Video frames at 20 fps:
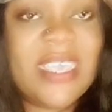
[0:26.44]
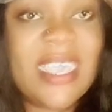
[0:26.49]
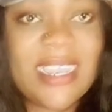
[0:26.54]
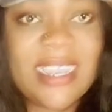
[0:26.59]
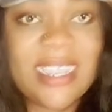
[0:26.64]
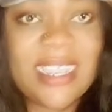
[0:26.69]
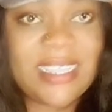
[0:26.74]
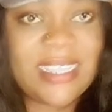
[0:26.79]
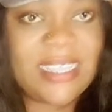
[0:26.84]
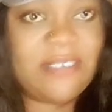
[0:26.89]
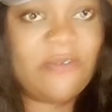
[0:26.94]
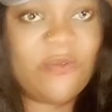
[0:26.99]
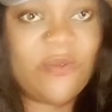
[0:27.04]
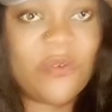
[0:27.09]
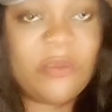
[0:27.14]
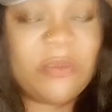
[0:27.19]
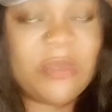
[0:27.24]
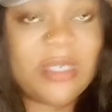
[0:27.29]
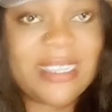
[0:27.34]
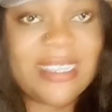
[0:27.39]
native
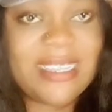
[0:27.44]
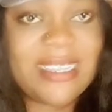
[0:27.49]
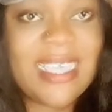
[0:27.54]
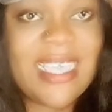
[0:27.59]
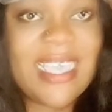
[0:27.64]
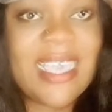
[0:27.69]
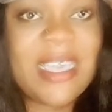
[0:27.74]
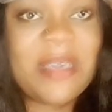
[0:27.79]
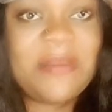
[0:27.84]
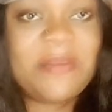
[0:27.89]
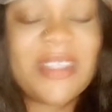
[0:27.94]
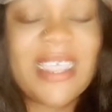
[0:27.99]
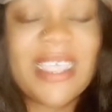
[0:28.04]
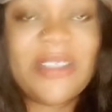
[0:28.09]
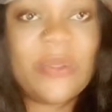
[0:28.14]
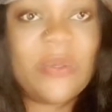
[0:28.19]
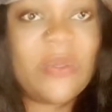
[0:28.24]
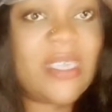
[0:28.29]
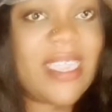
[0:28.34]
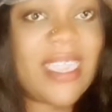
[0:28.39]
woman, but
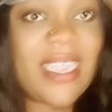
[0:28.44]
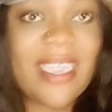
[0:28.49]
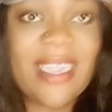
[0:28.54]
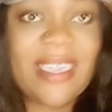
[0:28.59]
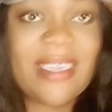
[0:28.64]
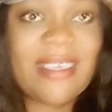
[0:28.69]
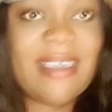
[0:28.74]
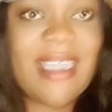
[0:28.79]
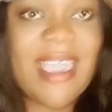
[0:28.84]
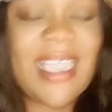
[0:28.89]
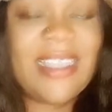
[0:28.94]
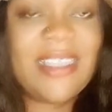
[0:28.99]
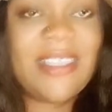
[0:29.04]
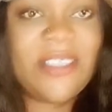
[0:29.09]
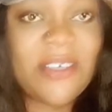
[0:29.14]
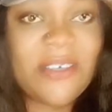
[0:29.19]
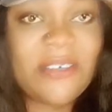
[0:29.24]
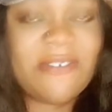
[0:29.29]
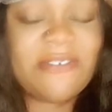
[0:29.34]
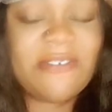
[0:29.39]
I don't care. I
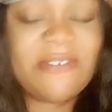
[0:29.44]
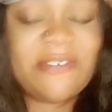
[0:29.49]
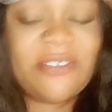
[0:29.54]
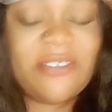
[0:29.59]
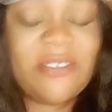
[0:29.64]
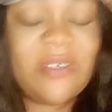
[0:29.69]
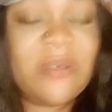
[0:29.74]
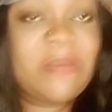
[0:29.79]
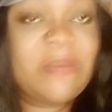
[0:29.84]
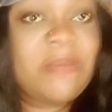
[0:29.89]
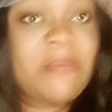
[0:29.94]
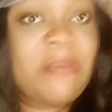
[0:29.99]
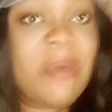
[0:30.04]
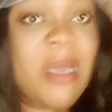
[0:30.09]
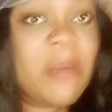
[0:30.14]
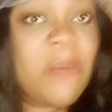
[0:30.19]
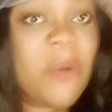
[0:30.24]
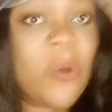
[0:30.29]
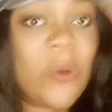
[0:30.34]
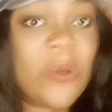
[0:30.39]
love
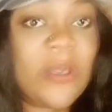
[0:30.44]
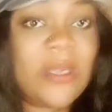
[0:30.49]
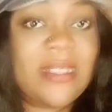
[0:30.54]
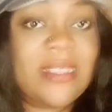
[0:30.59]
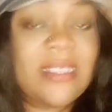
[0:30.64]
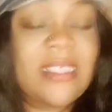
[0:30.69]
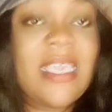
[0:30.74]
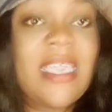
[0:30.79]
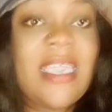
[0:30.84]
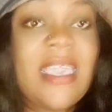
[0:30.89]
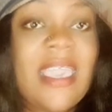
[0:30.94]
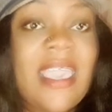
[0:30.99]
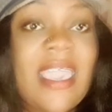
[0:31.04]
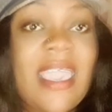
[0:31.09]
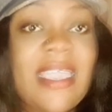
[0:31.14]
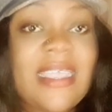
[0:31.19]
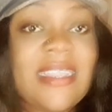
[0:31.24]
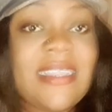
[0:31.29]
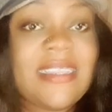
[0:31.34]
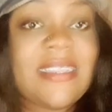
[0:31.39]
palm oil
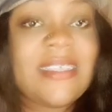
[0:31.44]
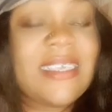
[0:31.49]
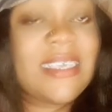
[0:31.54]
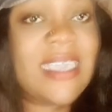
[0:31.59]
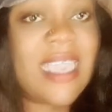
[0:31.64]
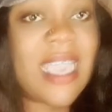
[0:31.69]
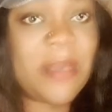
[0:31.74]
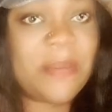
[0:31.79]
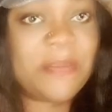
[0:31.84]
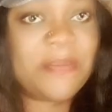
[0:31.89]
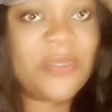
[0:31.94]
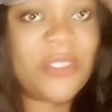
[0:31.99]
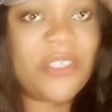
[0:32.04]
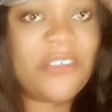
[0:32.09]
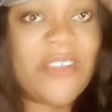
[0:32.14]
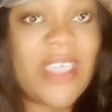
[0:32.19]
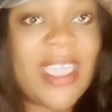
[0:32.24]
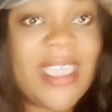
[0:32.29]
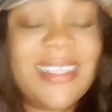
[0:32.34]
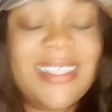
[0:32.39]
and yam,
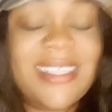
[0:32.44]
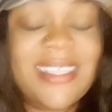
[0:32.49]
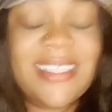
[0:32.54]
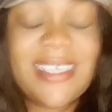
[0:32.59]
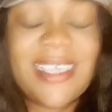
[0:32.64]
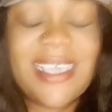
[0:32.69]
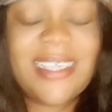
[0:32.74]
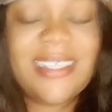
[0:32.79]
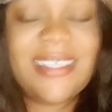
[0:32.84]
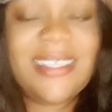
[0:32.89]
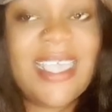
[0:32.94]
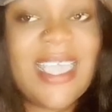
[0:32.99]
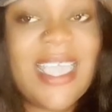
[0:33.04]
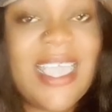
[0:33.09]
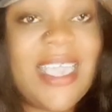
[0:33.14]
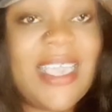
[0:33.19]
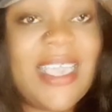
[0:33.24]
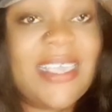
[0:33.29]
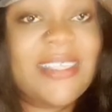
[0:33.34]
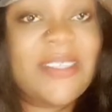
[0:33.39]
right? Yes.
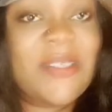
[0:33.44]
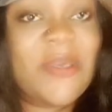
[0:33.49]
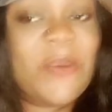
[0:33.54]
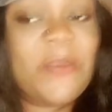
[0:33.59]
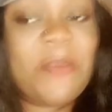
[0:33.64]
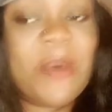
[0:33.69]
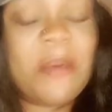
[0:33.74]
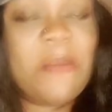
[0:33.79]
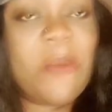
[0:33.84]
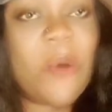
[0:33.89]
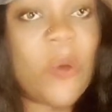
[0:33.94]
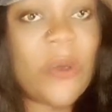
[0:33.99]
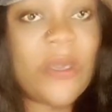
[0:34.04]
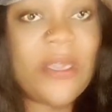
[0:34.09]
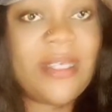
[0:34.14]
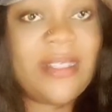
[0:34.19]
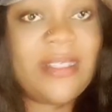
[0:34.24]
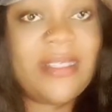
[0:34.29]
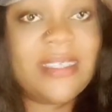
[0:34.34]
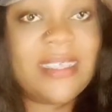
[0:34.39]
So palm
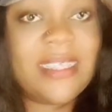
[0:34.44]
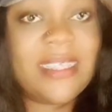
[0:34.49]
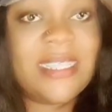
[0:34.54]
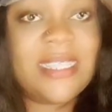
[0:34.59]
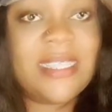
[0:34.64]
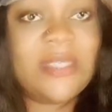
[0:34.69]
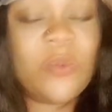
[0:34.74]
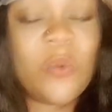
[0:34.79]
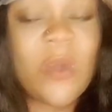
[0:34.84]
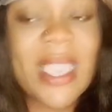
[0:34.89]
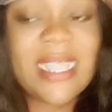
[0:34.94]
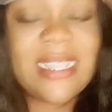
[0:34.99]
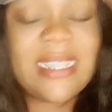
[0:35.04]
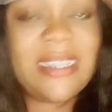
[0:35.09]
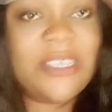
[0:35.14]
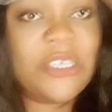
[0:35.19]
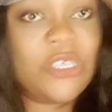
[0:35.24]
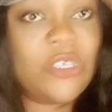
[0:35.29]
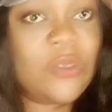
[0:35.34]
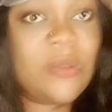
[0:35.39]
oil, it's
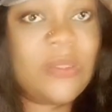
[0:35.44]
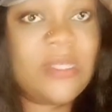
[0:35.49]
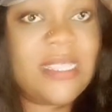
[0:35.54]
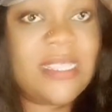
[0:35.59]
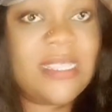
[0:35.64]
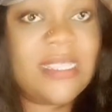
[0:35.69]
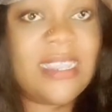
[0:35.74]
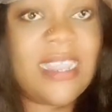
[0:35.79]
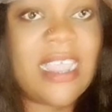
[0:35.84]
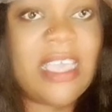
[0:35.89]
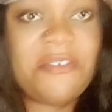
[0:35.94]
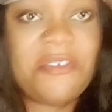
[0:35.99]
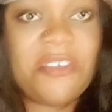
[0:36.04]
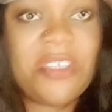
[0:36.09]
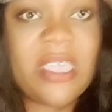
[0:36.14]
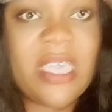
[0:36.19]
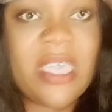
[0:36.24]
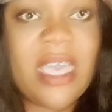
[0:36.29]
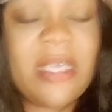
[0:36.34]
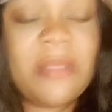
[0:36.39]
widely used in
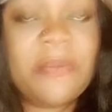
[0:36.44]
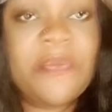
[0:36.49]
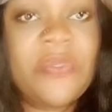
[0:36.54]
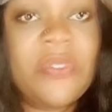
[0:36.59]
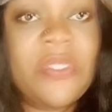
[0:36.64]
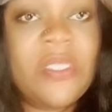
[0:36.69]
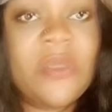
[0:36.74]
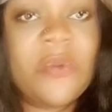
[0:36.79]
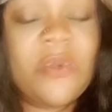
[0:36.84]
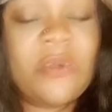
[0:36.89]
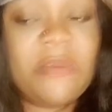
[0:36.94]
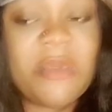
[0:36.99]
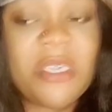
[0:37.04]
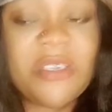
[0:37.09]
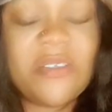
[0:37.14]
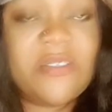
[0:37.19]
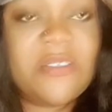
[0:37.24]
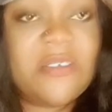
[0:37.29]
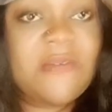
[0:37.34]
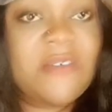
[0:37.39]
Africa. We
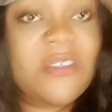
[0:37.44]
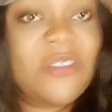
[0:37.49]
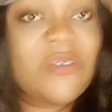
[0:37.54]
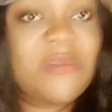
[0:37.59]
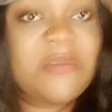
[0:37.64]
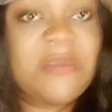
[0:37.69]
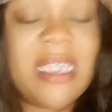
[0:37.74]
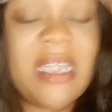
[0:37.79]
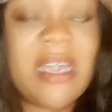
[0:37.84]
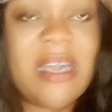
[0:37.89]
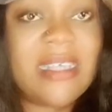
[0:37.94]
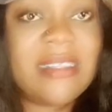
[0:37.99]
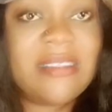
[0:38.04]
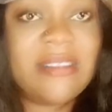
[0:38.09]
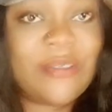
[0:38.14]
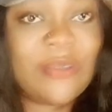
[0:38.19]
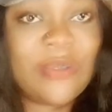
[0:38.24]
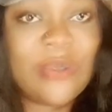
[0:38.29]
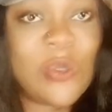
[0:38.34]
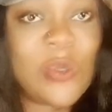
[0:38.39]
make use of it to make our
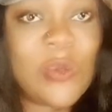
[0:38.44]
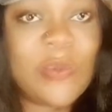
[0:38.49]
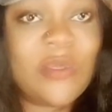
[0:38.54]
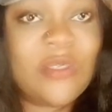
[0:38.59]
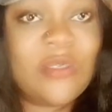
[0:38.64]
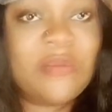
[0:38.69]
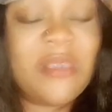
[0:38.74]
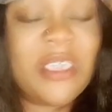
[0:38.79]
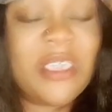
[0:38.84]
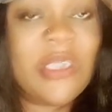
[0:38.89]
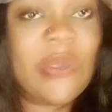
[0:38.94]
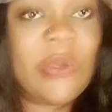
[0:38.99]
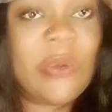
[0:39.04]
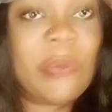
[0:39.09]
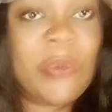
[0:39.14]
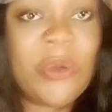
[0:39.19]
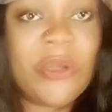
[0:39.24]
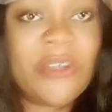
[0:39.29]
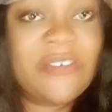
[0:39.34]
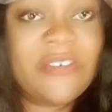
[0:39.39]
soups, make your
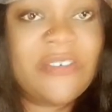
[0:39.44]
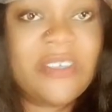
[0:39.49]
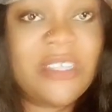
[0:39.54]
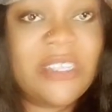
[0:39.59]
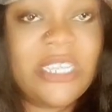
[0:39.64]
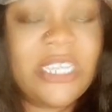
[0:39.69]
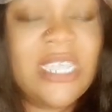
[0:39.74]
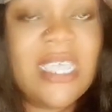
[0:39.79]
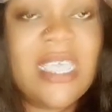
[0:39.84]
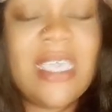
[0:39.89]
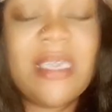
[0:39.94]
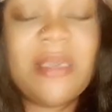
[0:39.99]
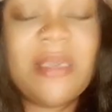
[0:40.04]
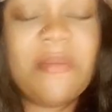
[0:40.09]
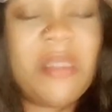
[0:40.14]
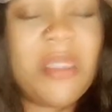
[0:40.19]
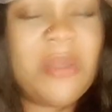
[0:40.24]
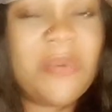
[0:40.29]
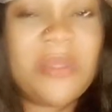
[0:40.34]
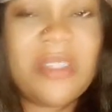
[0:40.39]
porridge,
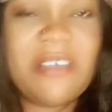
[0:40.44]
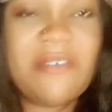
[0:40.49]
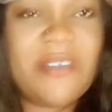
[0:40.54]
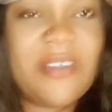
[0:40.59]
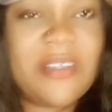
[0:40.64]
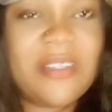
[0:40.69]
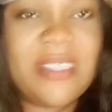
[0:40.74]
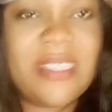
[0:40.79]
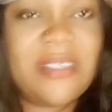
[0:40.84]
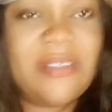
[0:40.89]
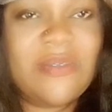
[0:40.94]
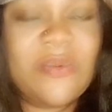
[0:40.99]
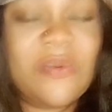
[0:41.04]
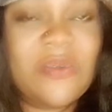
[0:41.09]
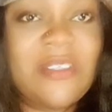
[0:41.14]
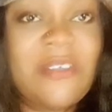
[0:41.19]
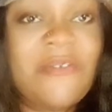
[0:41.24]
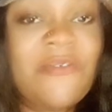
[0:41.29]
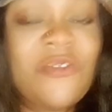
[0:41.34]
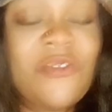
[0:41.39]
make whatever it is you
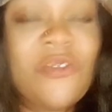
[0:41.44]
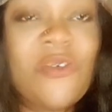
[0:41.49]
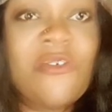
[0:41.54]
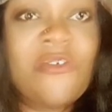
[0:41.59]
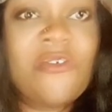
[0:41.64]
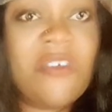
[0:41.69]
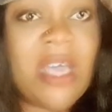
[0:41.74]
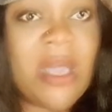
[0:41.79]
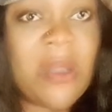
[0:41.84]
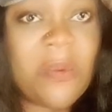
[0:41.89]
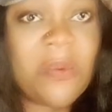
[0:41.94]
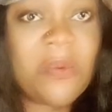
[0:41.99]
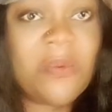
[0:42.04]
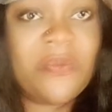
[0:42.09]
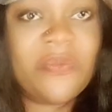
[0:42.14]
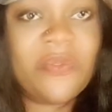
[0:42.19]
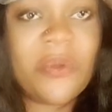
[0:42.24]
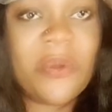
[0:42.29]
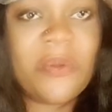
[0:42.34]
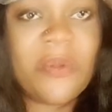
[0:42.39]
want, even
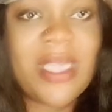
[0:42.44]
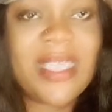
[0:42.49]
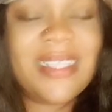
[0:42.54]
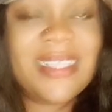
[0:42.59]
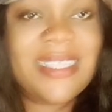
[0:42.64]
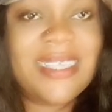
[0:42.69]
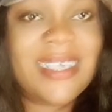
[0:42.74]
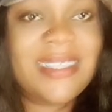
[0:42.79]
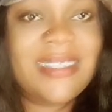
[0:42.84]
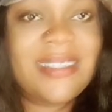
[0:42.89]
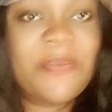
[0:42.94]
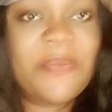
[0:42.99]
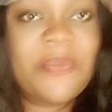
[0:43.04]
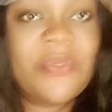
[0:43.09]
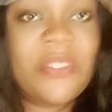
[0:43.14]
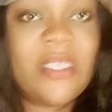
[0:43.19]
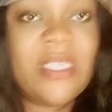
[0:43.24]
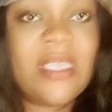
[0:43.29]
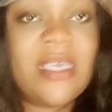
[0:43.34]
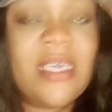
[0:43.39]
ofakwu. All right, yes.
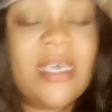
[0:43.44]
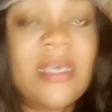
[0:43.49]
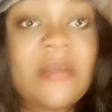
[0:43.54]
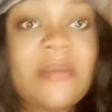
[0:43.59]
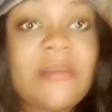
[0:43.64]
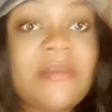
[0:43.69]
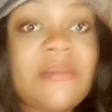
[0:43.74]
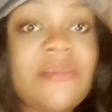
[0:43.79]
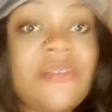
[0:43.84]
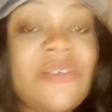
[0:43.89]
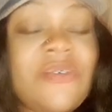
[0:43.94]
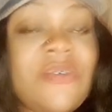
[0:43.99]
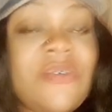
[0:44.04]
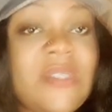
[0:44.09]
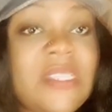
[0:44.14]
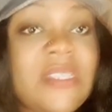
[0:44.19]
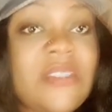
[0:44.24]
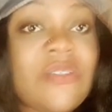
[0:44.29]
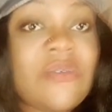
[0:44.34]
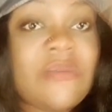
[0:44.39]
You
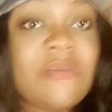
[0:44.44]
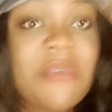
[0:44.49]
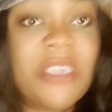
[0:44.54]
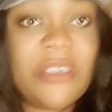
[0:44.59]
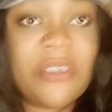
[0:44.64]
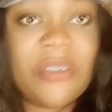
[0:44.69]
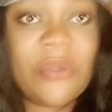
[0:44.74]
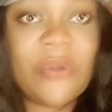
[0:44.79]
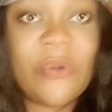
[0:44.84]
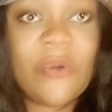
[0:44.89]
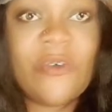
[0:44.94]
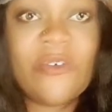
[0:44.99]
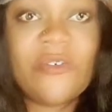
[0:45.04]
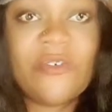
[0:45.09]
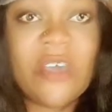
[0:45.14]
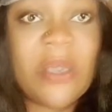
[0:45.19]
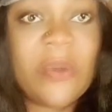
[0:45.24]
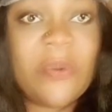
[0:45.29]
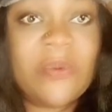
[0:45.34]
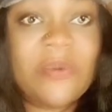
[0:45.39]
use it to make your
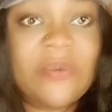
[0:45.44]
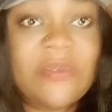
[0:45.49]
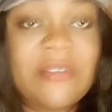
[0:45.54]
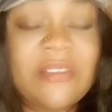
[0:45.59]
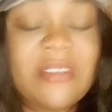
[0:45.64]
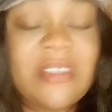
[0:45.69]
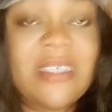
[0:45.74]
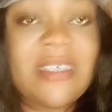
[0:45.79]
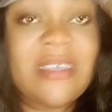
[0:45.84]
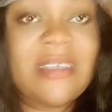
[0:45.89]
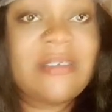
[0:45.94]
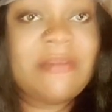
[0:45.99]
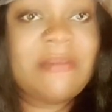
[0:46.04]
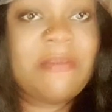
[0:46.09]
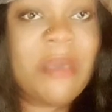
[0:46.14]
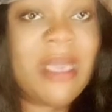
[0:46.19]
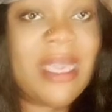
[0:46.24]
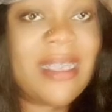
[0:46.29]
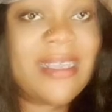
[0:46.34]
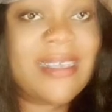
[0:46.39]
ofakwu, the
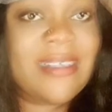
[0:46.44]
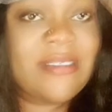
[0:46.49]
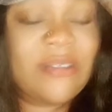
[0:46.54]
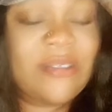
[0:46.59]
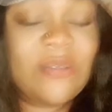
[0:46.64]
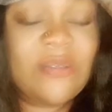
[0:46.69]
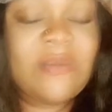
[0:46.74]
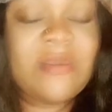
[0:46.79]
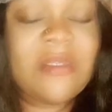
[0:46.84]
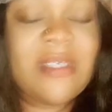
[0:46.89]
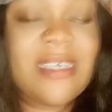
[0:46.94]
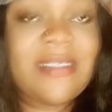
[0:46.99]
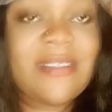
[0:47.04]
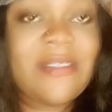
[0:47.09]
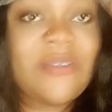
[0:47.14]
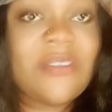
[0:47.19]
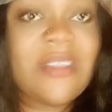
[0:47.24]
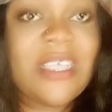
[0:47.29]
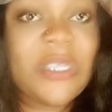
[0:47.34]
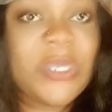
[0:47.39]
banga soup
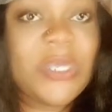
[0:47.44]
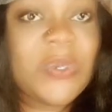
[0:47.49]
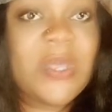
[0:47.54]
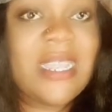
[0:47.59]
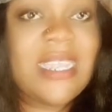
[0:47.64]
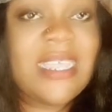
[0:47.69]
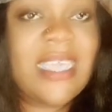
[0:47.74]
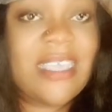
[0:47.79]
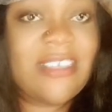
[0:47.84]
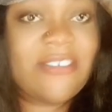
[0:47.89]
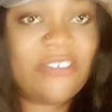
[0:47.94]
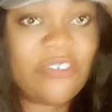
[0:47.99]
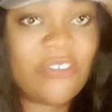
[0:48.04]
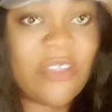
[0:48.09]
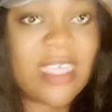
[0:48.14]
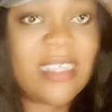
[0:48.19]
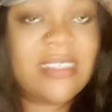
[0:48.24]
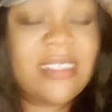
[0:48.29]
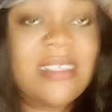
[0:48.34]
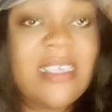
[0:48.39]
that you naturally
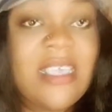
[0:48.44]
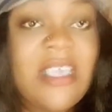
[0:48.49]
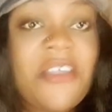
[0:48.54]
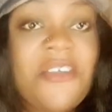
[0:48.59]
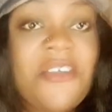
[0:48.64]
extract